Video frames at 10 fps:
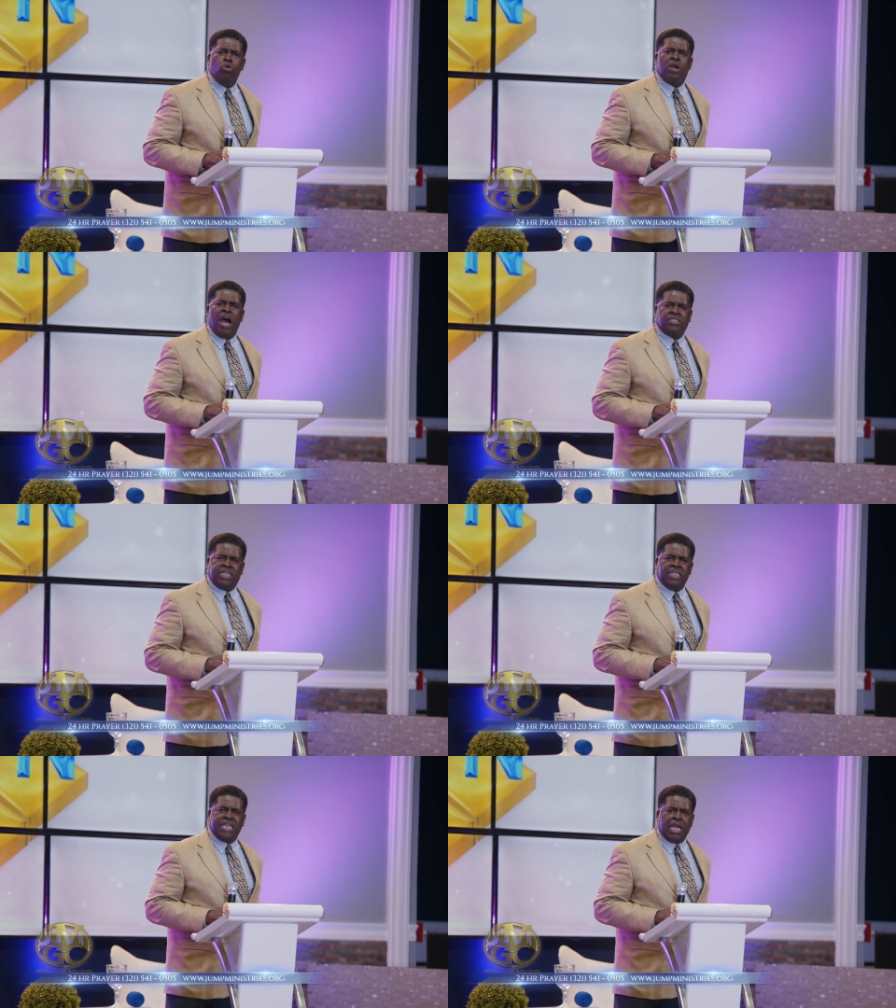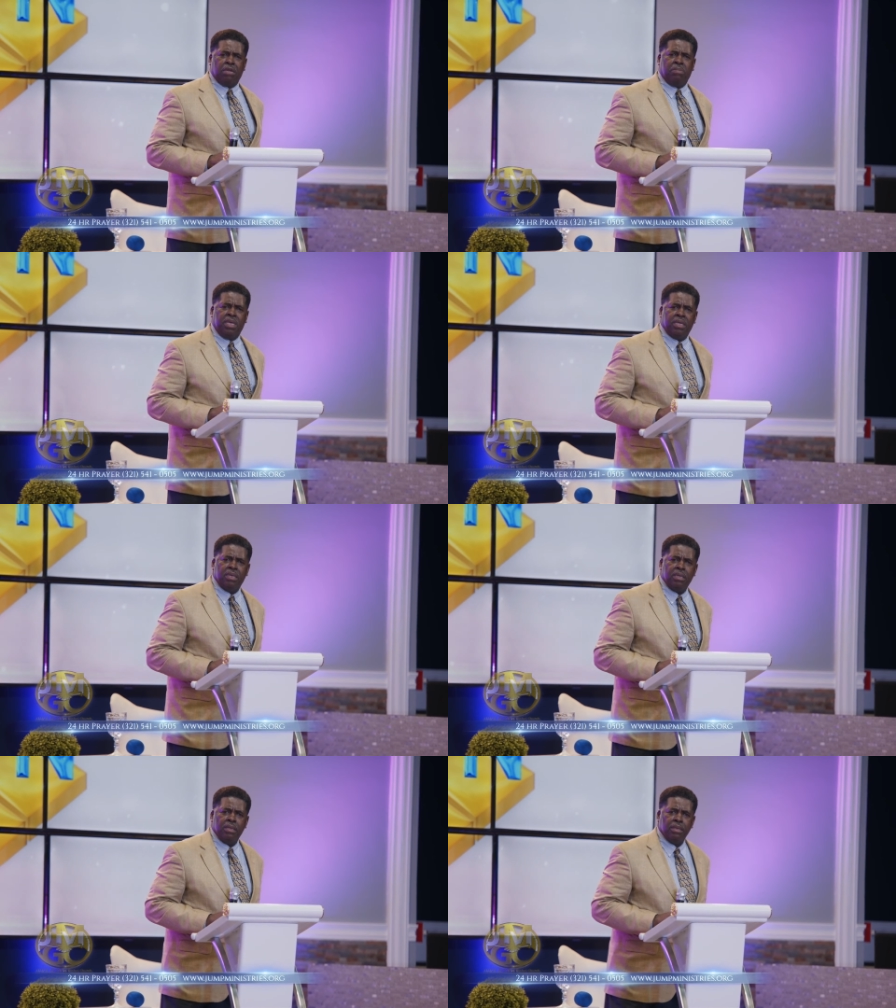who God says I can be
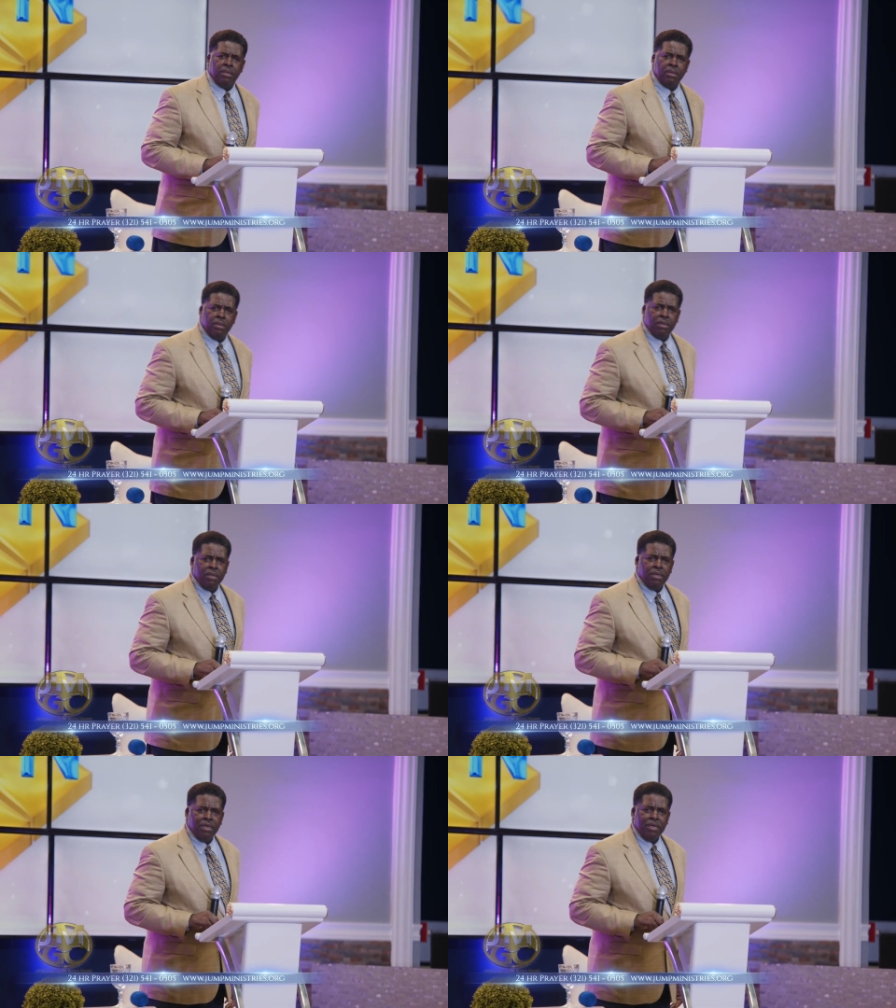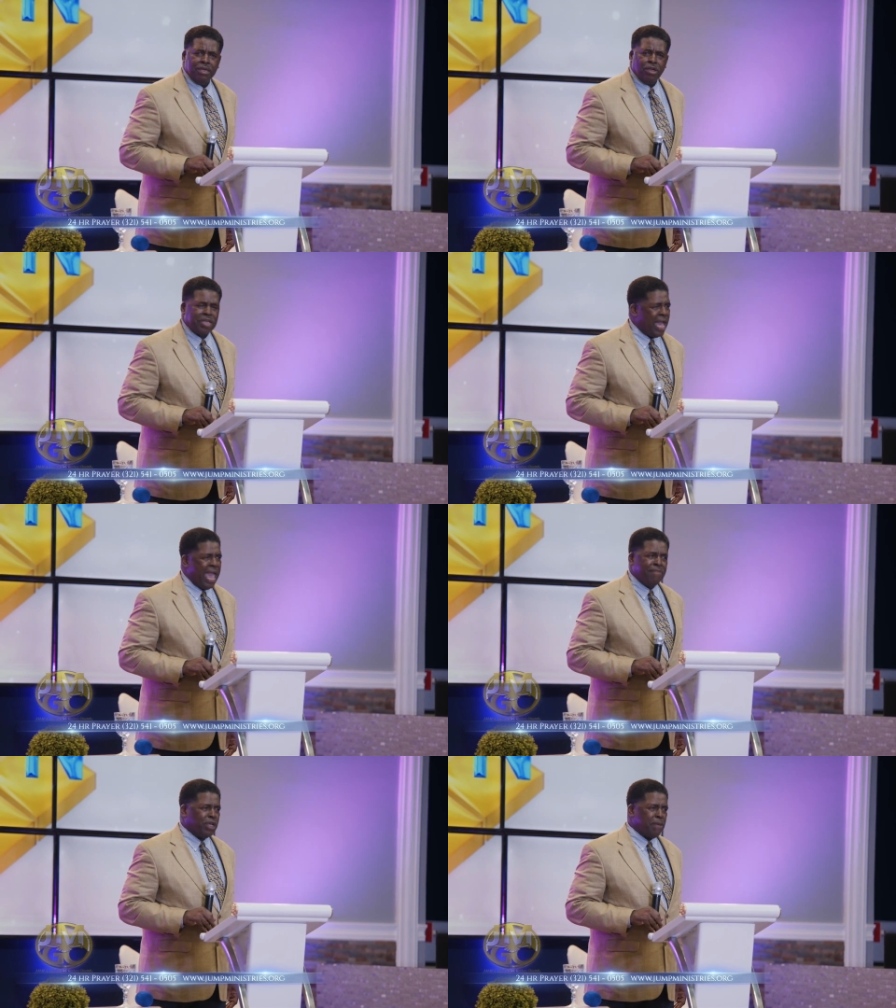because I
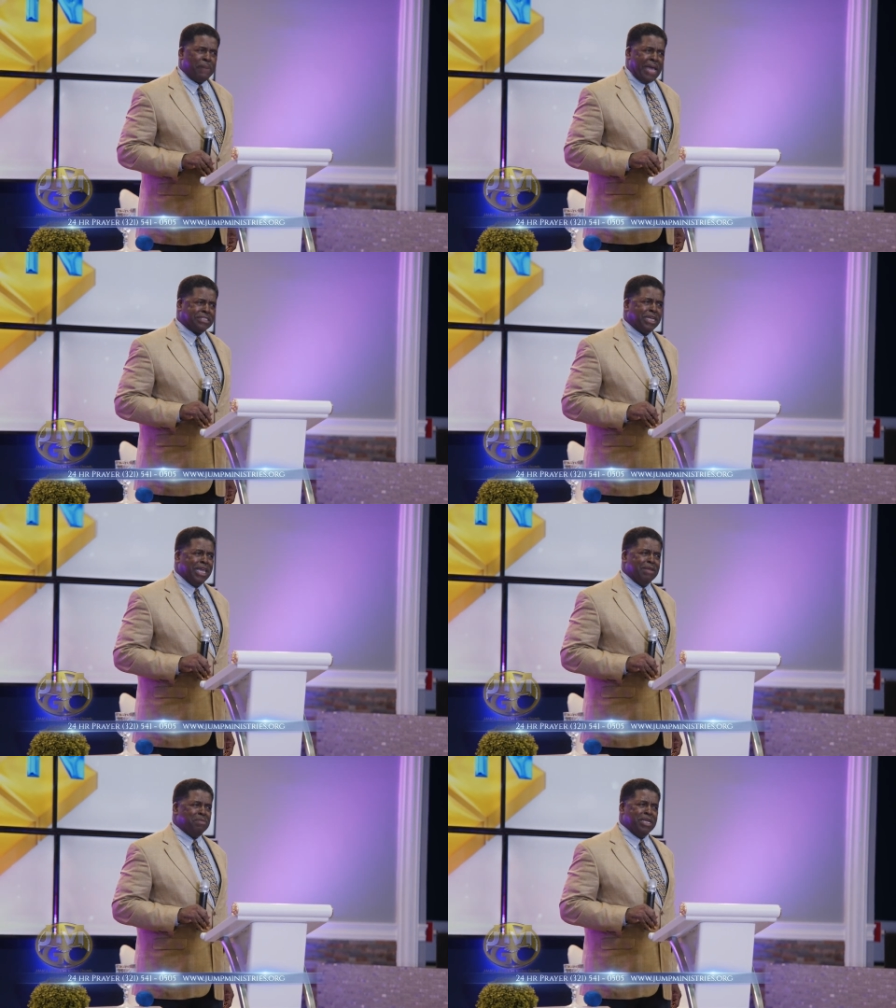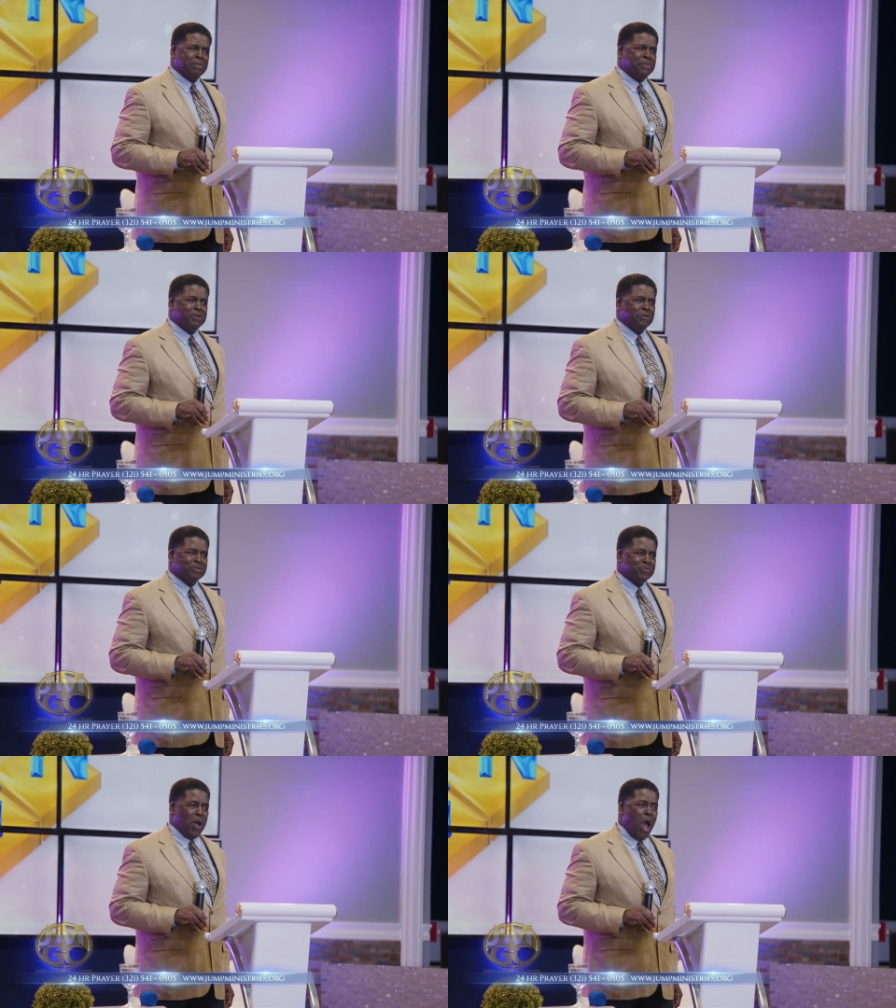have the capacity in me to produce.
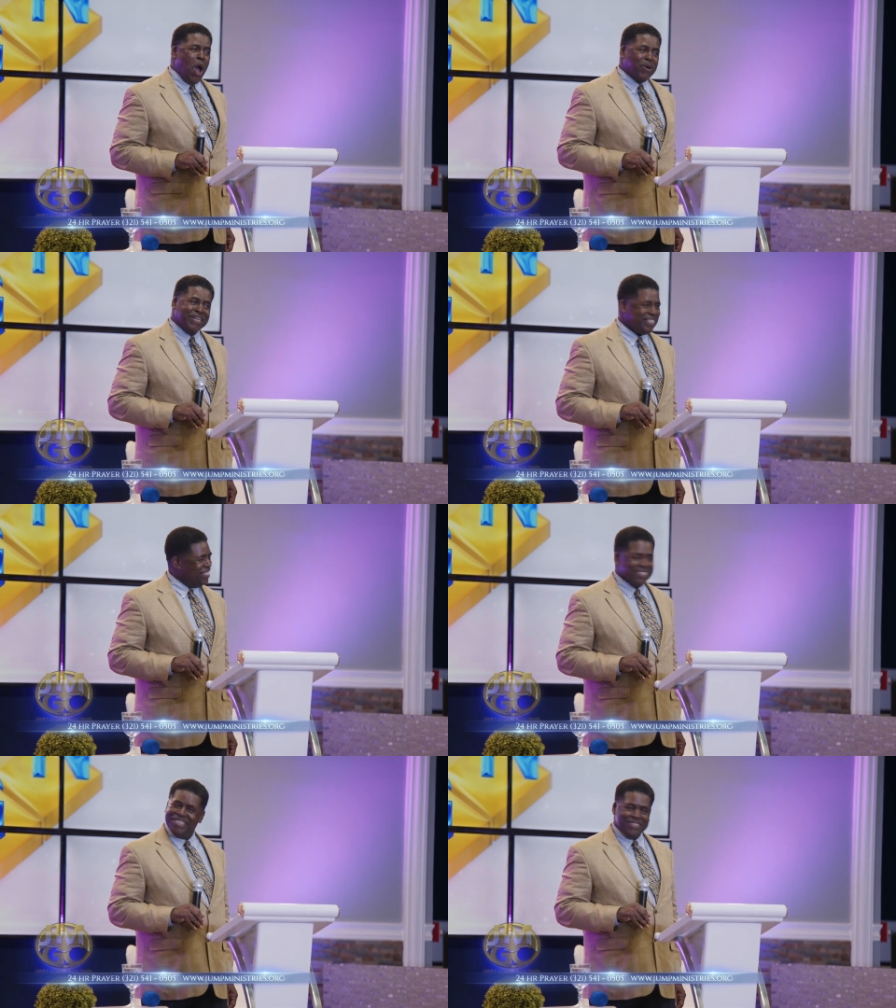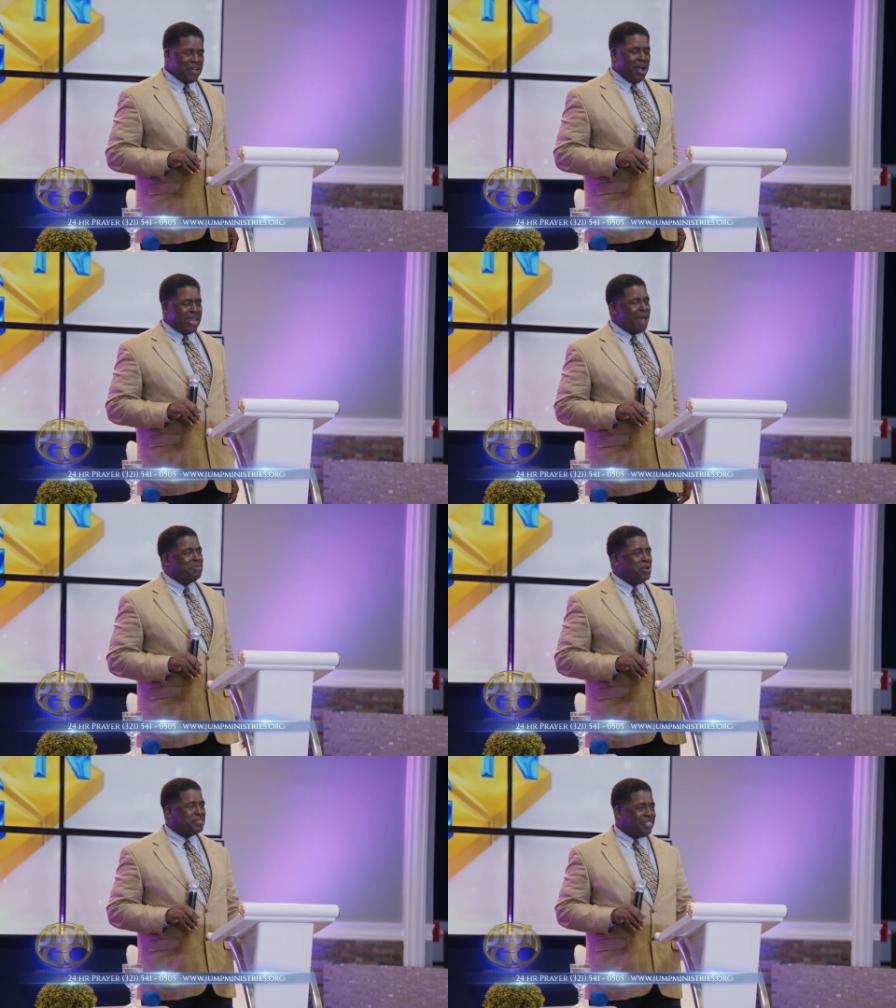Woo! God have
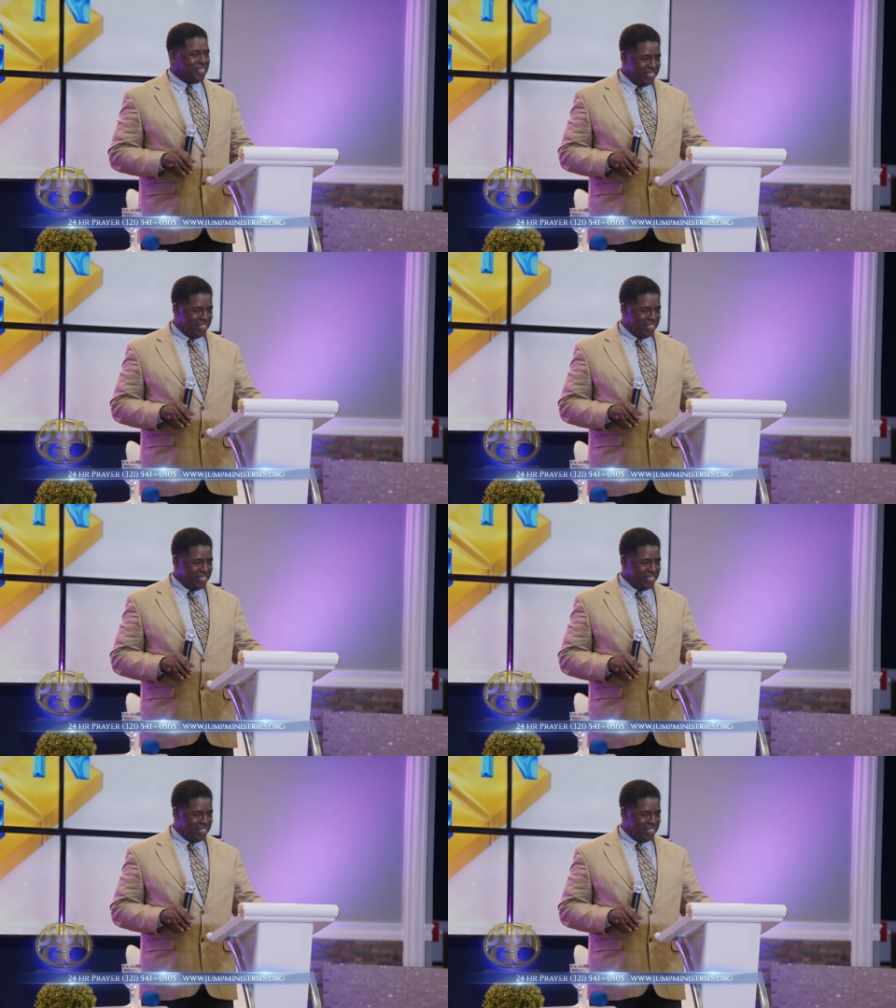mercy.